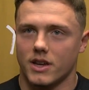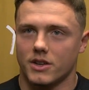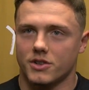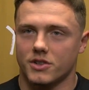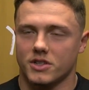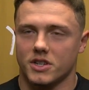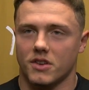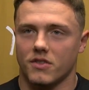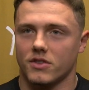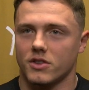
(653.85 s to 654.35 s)

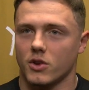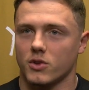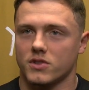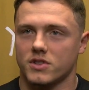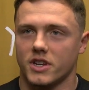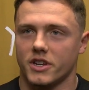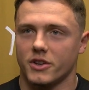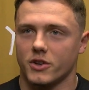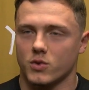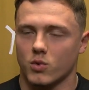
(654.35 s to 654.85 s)
just giving those
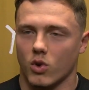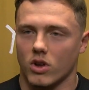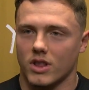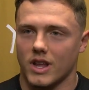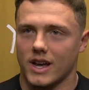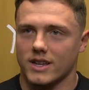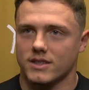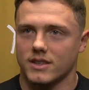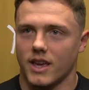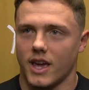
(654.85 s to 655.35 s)
seniors one
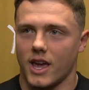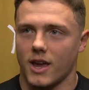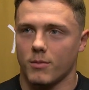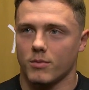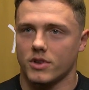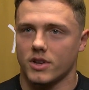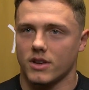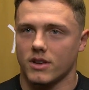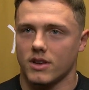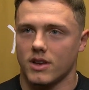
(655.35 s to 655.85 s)
last
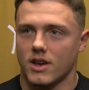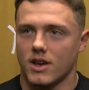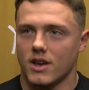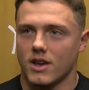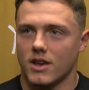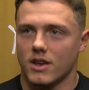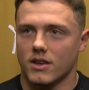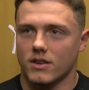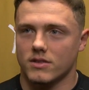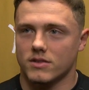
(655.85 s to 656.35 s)
game to
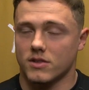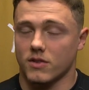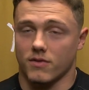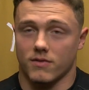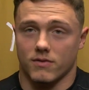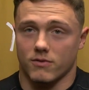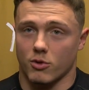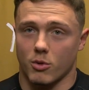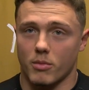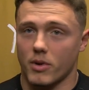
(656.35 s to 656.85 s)

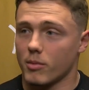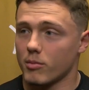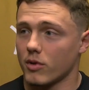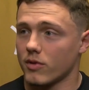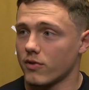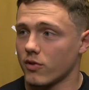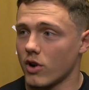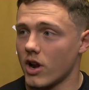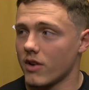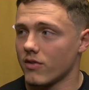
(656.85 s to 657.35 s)
remember
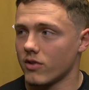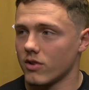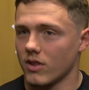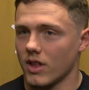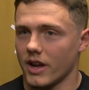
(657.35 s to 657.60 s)
forever.